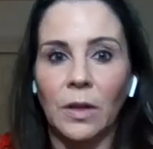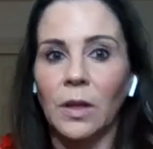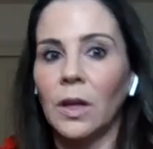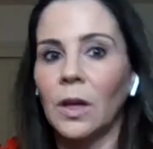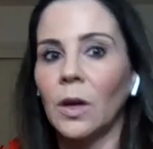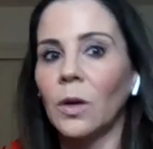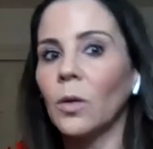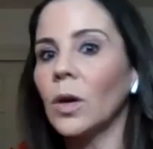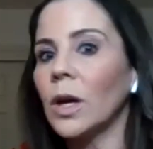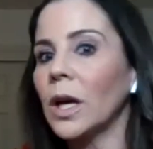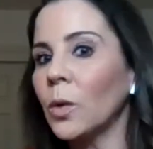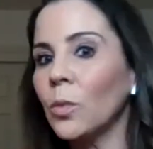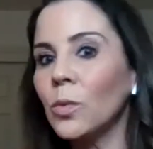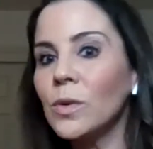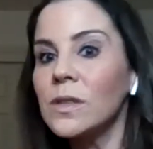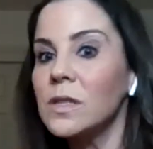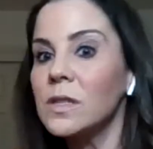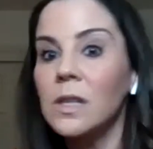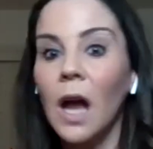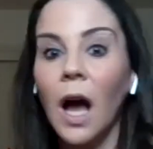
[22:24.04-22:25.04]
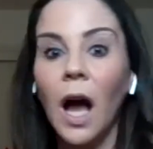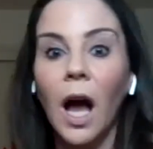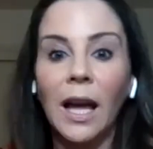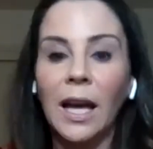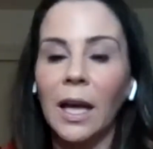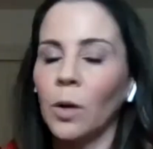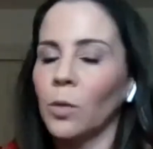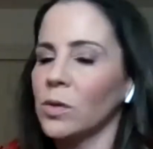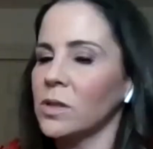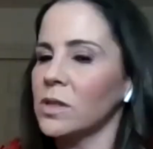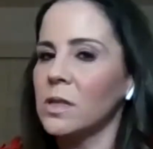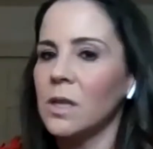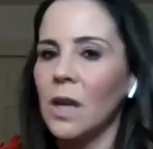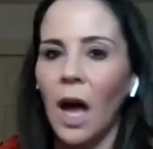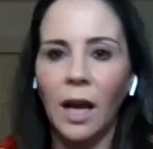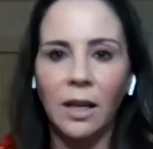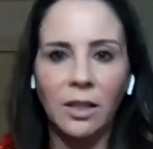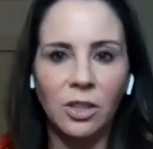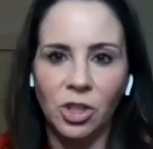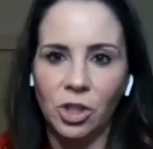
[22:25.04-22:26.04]
It was
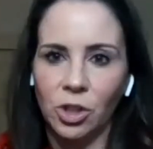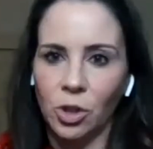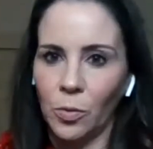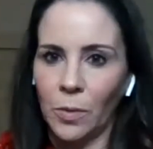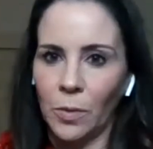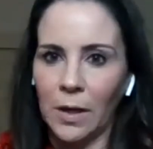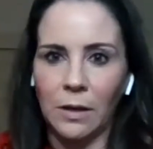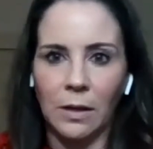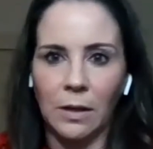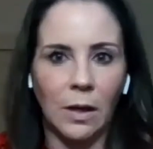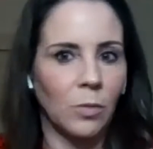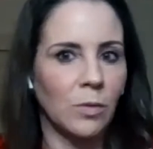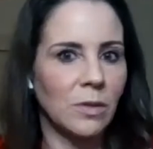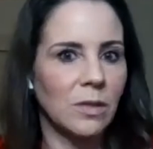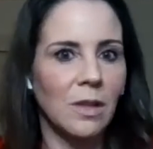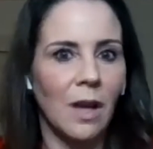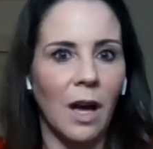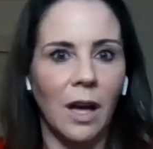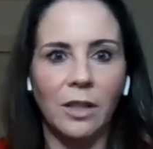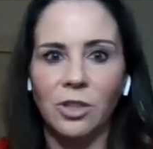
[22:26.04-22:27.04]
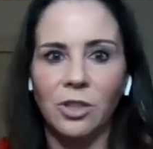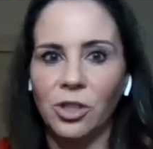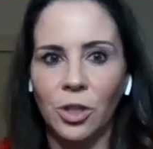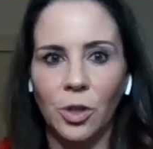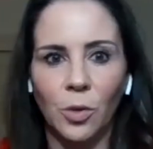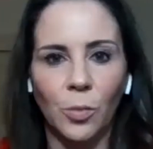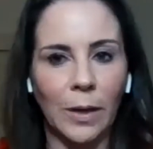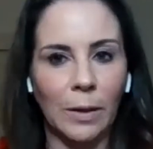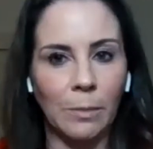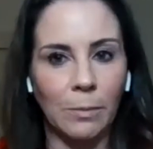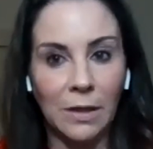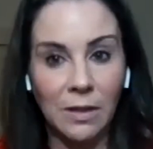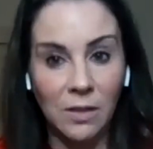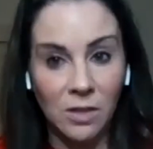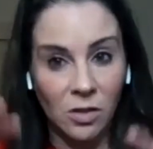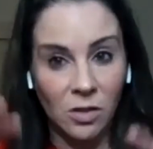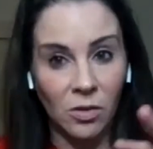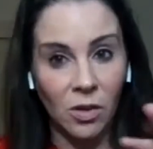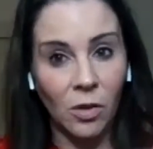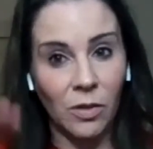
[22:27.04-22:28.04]
not a shoe-in. It was not a sure win, because
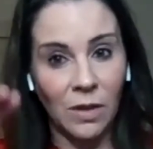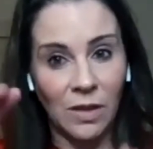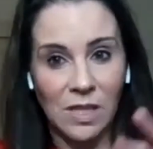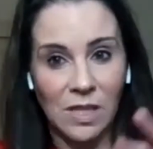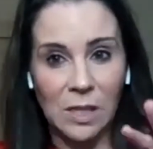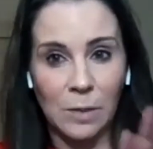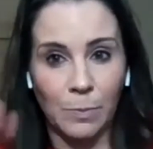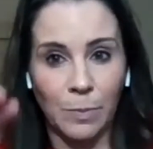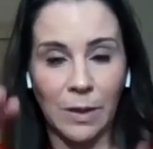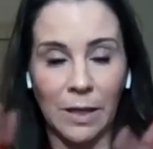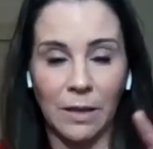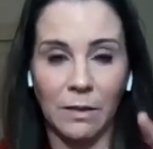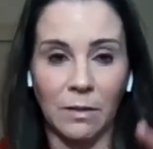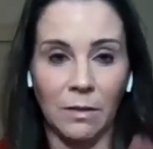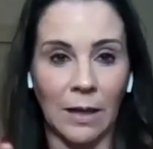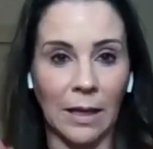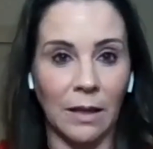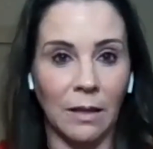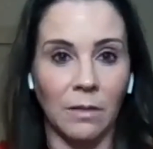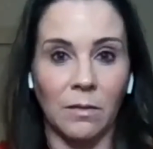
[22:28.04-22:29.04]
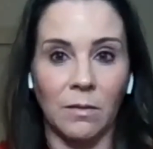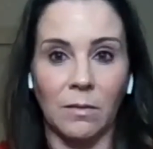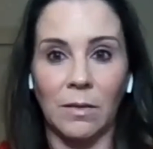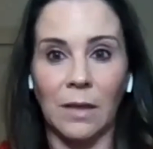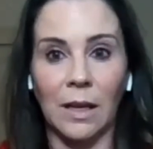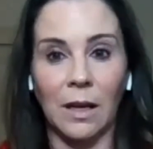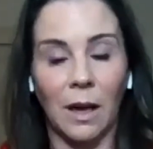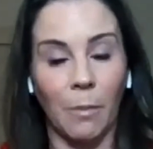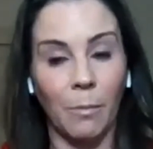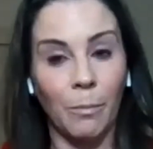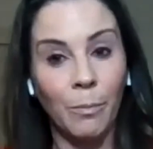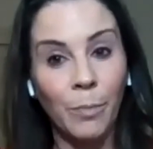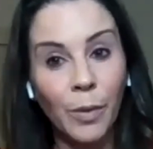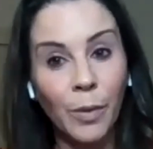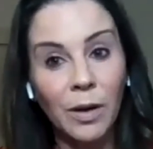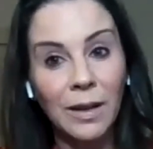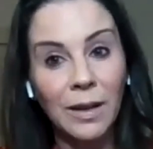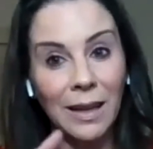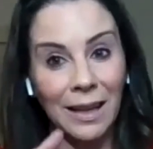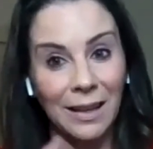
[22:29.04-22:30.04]
they split, like they got
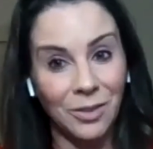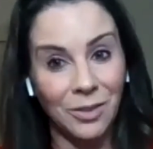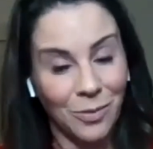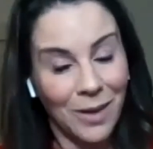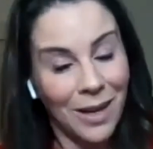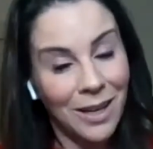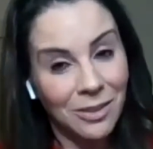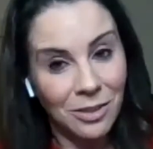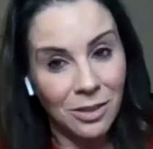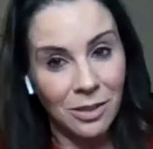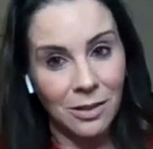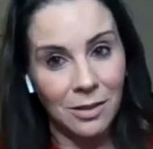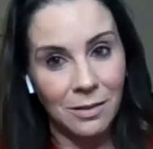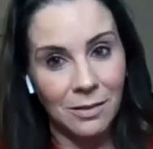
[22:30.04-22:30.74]
book and director.